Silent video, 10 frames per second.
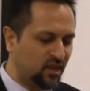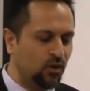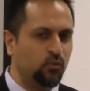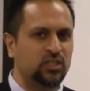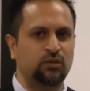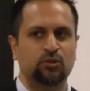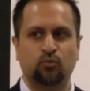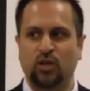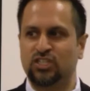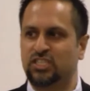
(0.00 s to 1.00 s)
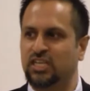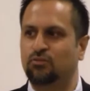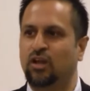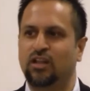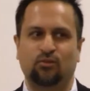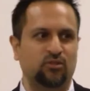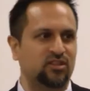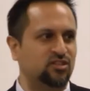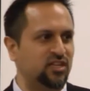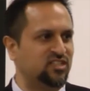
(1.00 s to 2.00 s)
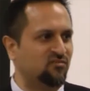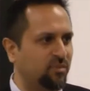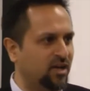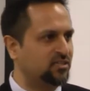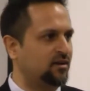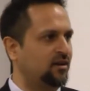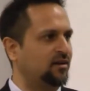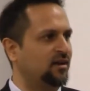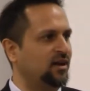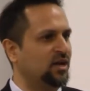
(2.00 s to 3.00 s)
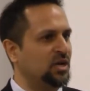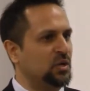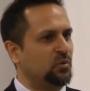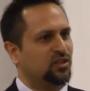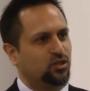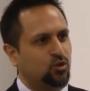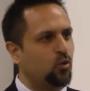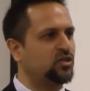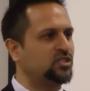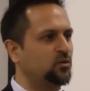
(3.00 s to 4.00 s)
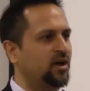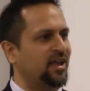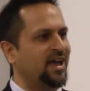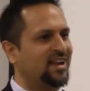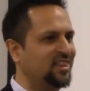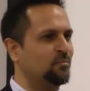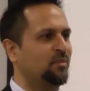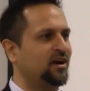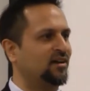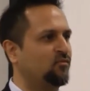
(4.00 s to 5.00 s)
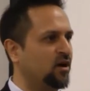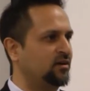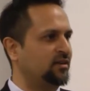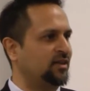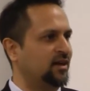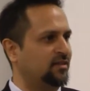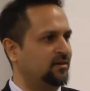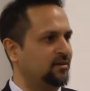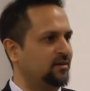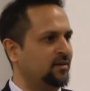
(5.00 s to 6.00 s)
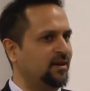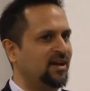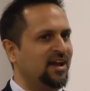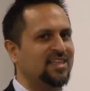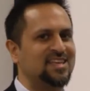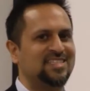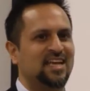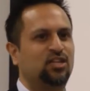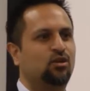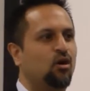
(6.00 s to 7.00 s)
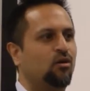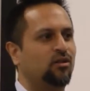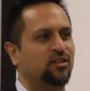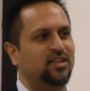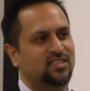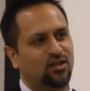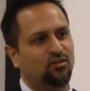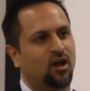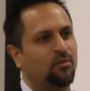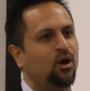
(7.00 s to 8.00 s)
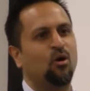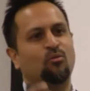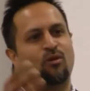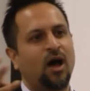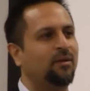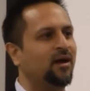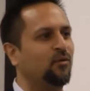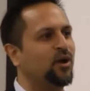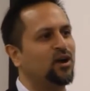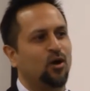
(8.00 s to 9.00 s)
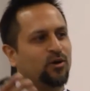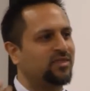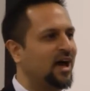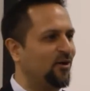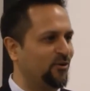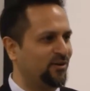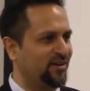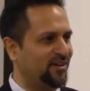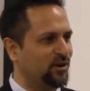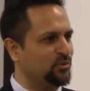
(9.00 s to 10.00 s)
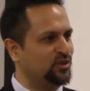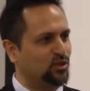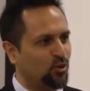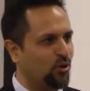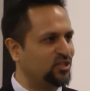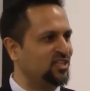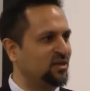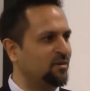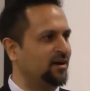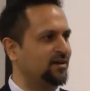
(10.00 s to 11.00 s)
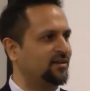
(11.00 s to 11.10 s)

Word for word: where she was once seen running through the streets of Basra with a torch in one hand and the bucket of water in the other. And they said to, oh, they said to Rabia, Oh Rabia, where goest thou? With the torch and the bucket.